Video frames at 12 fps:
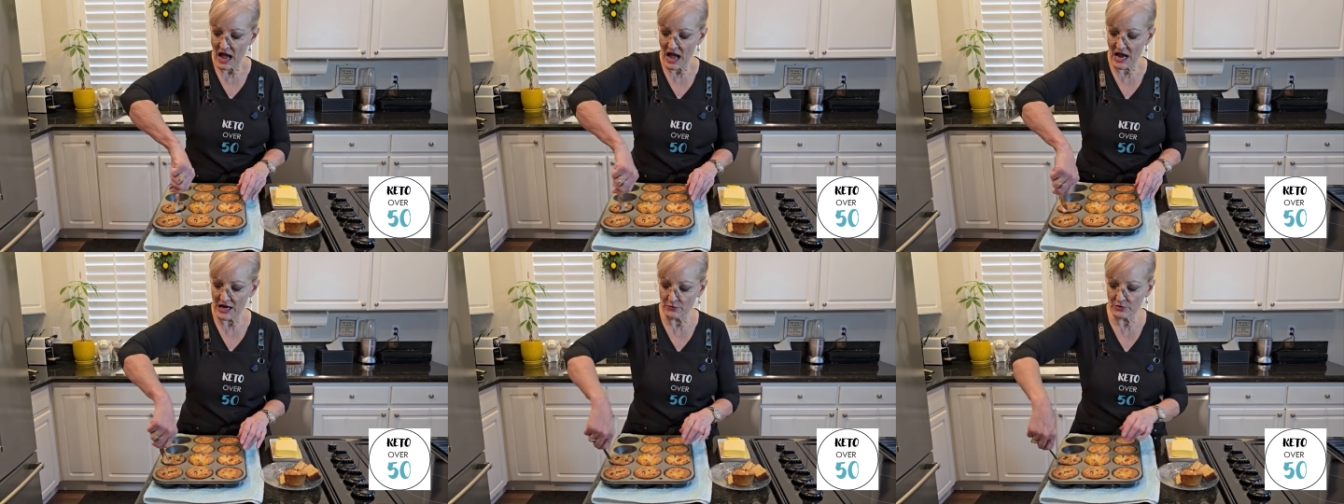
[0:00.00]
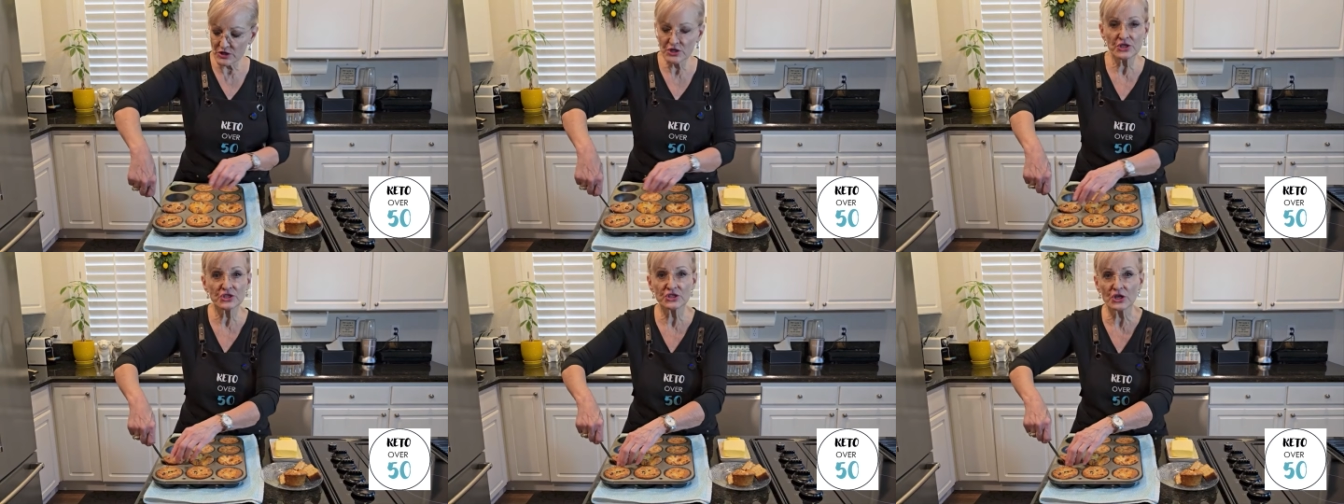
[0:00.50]
Irish
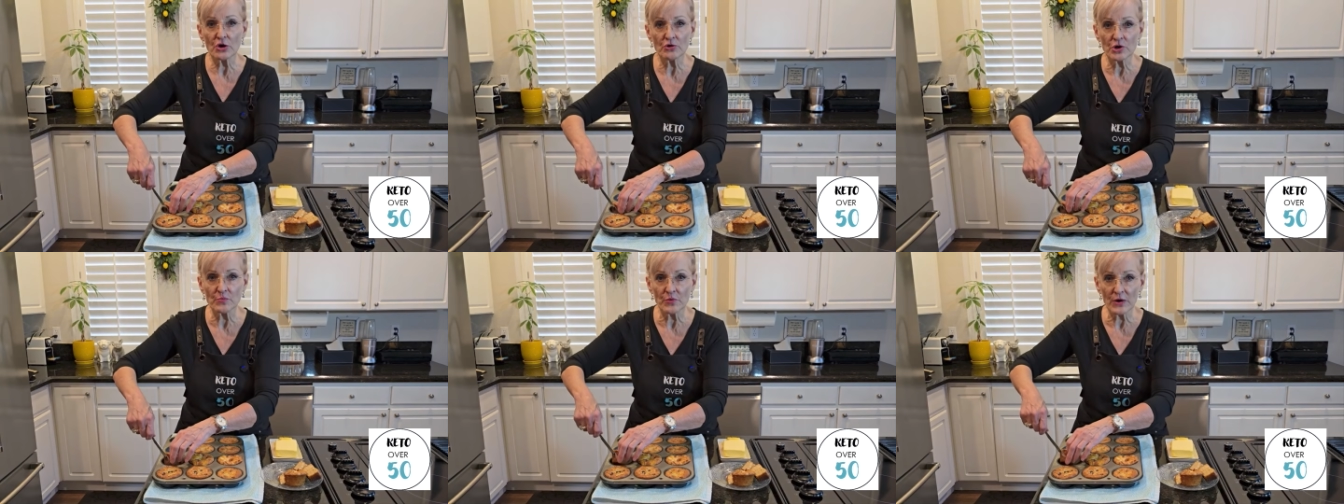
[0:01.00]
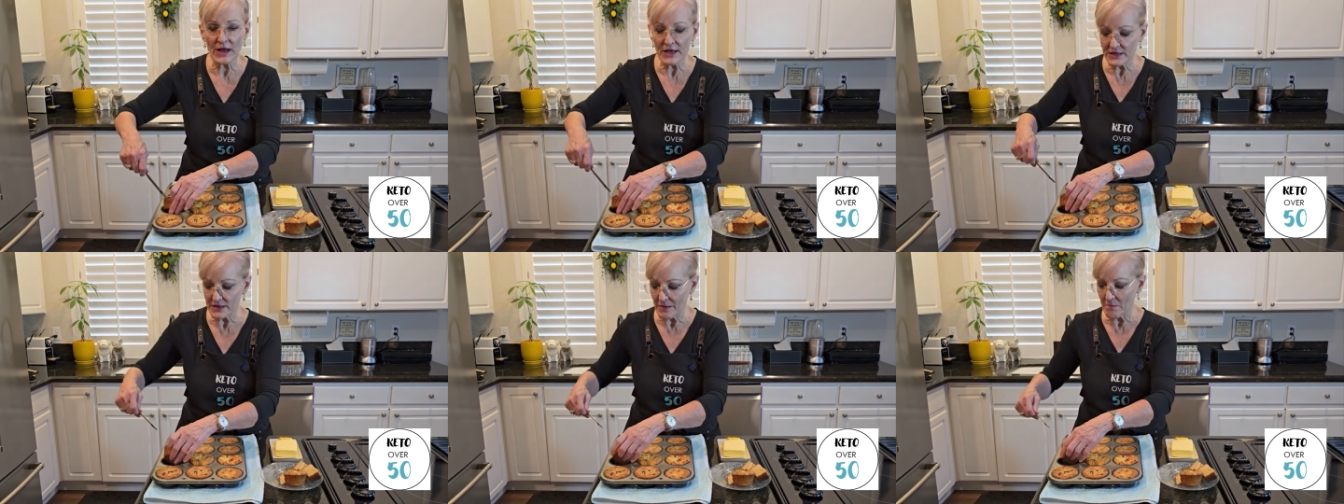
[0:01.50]
soda
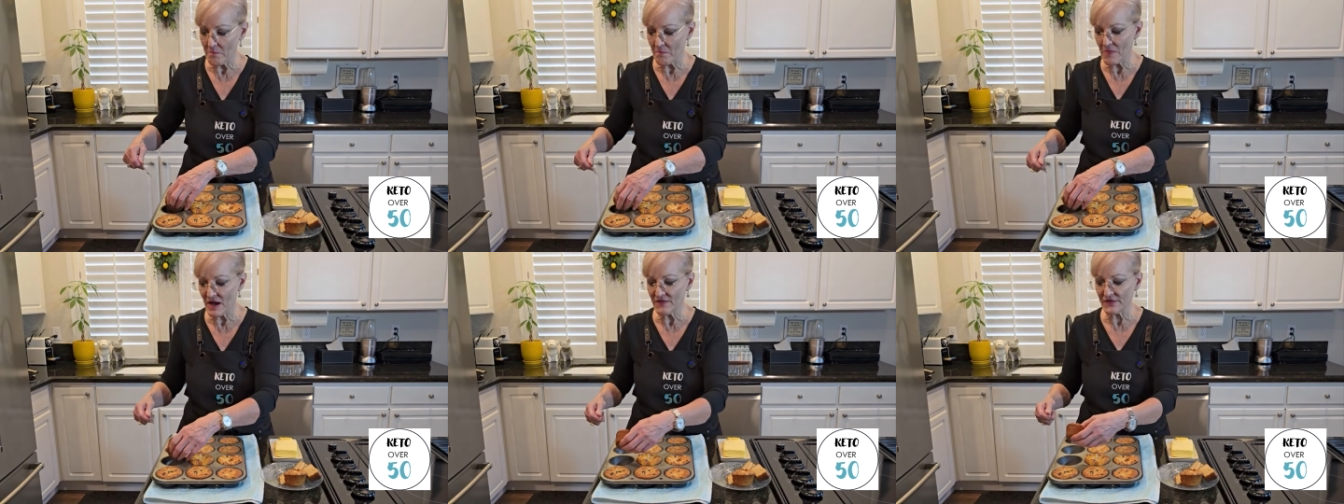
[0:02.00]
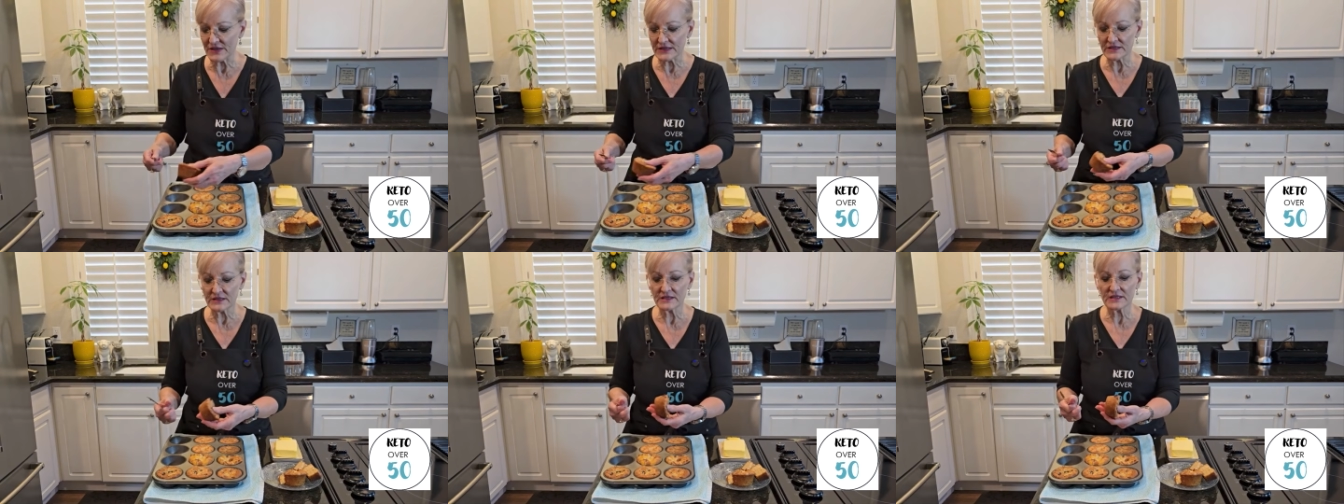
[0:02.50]
bread
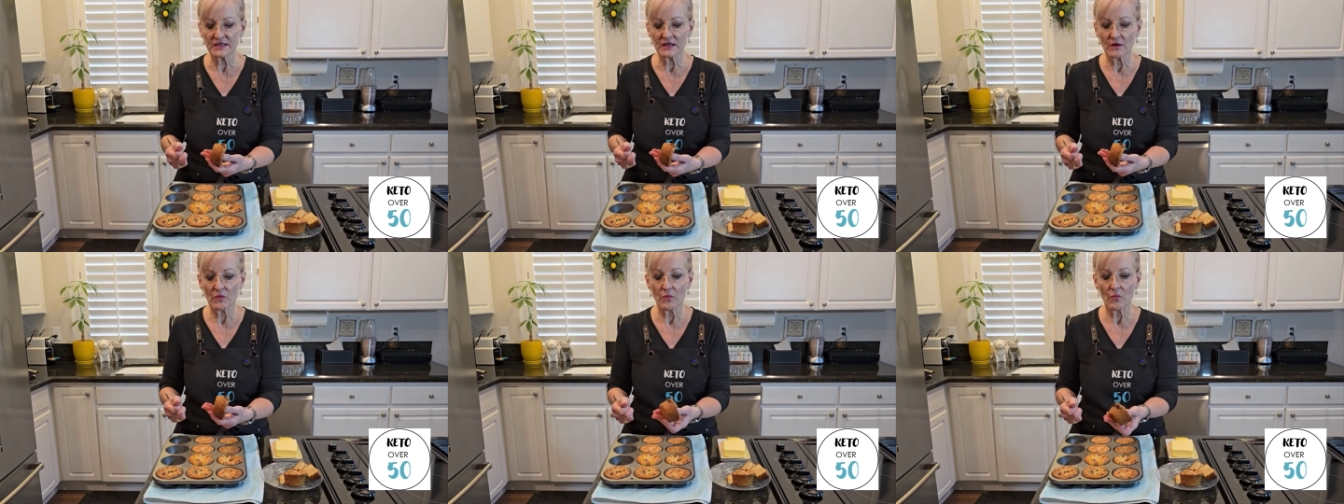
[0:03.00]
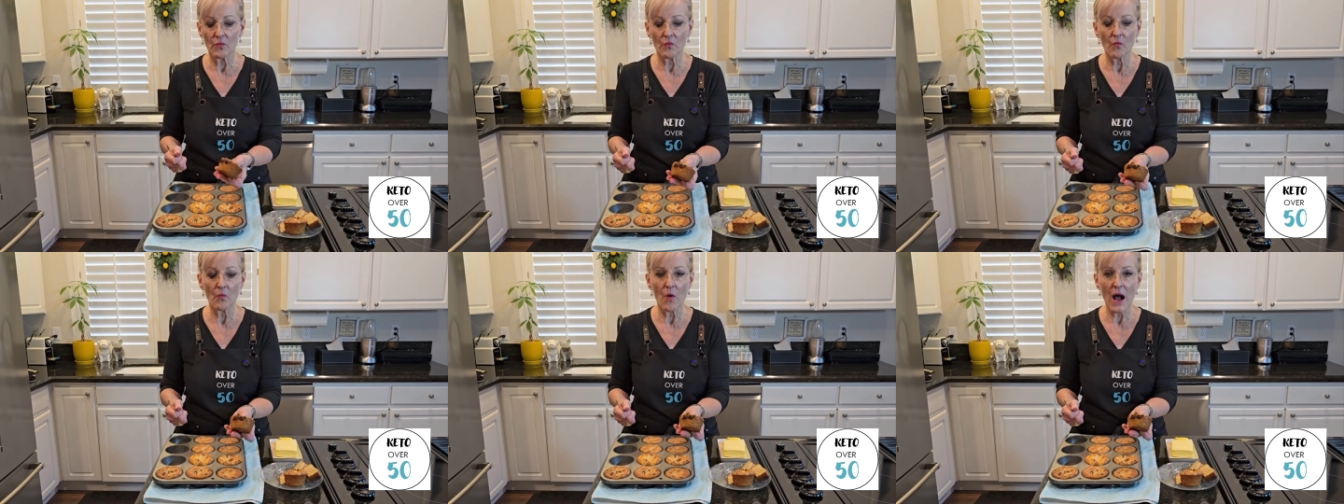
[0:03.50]
muffins.
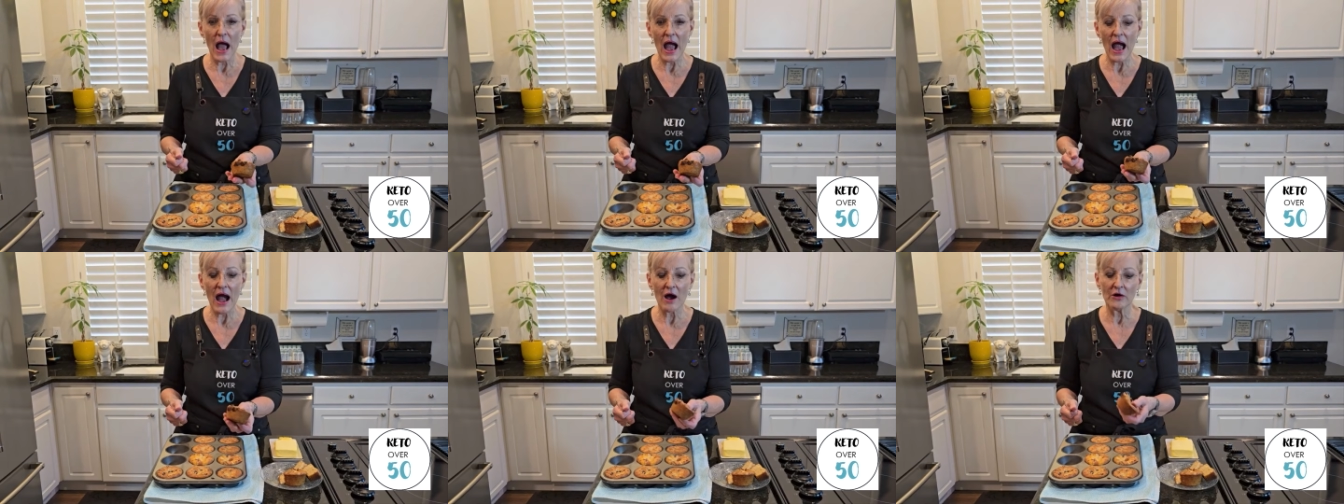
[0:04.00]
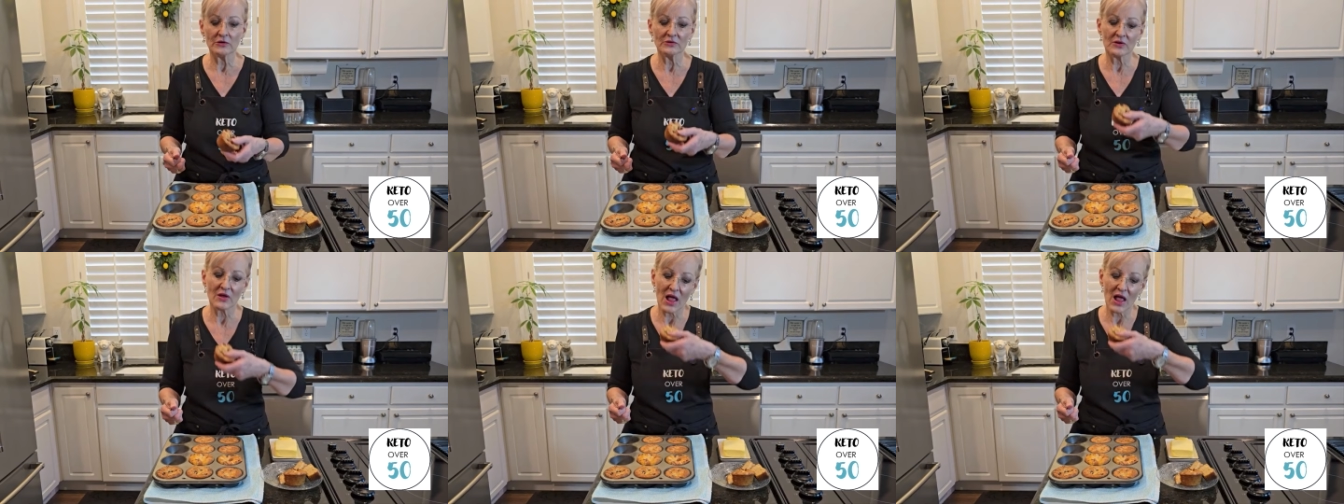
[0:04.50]
Wow.